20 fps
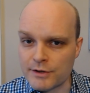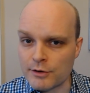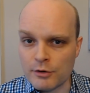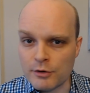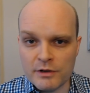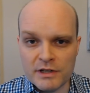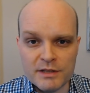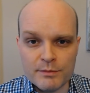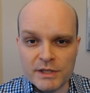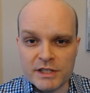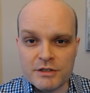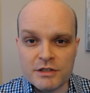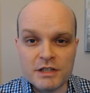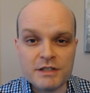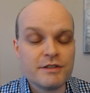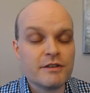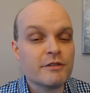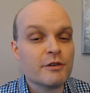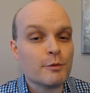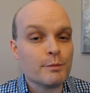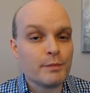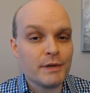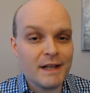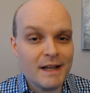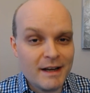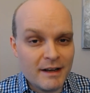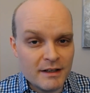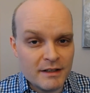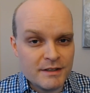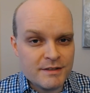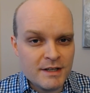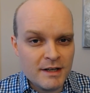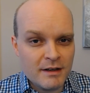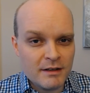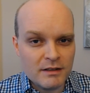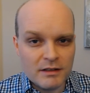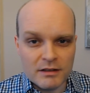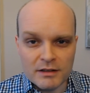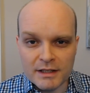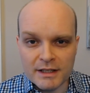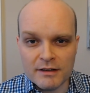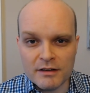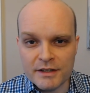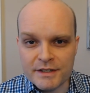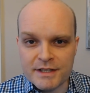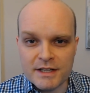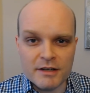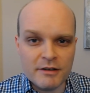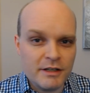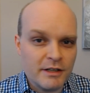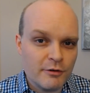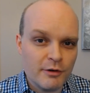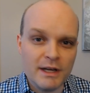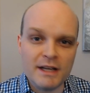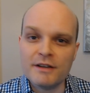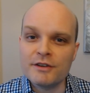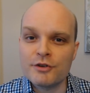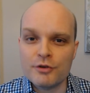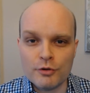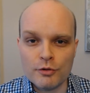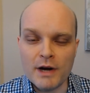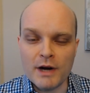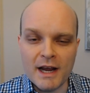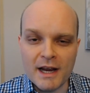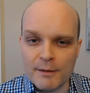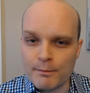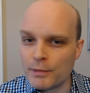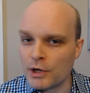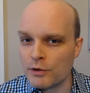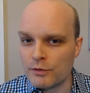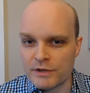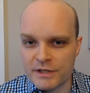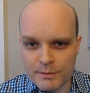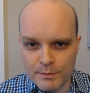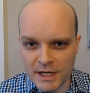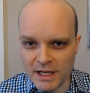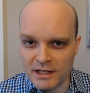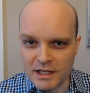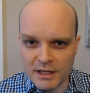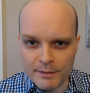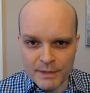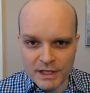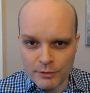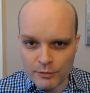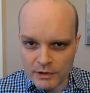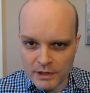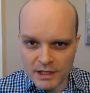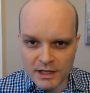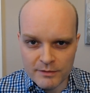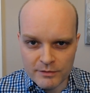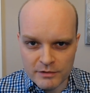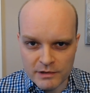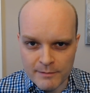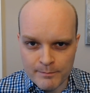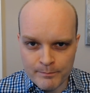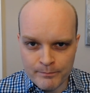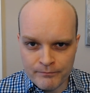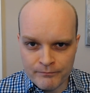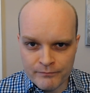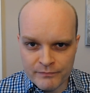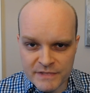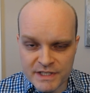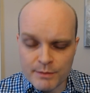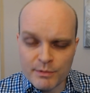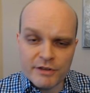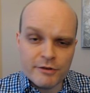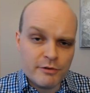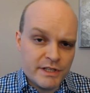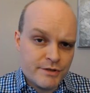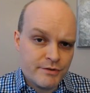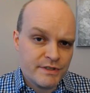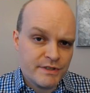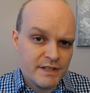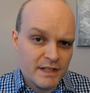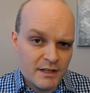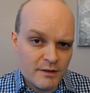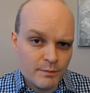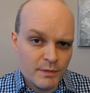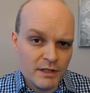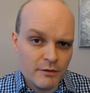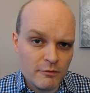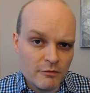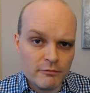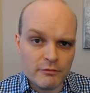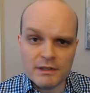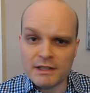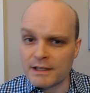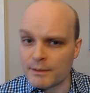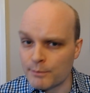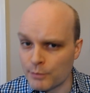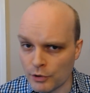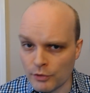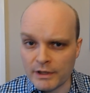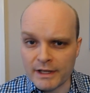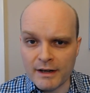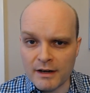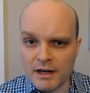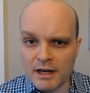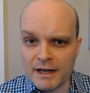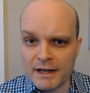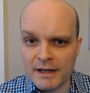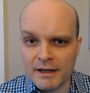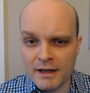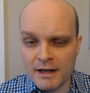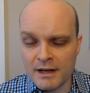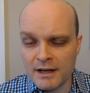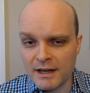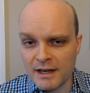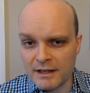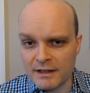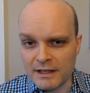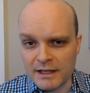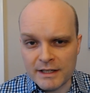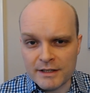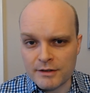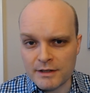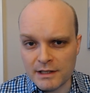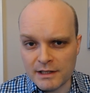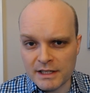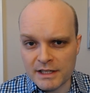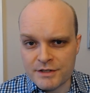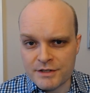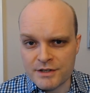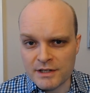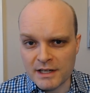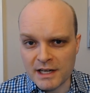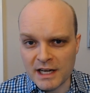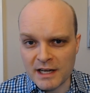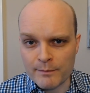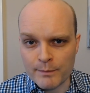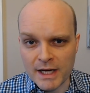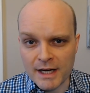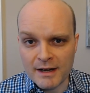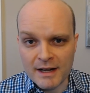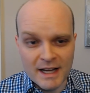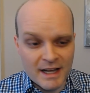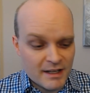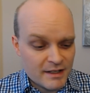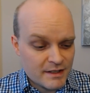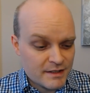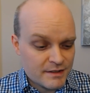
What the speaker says: going to be judged on their plans to lead Ontario into a post-pandemic recovery. Some other issues that have been really polling high heading into the election campaign has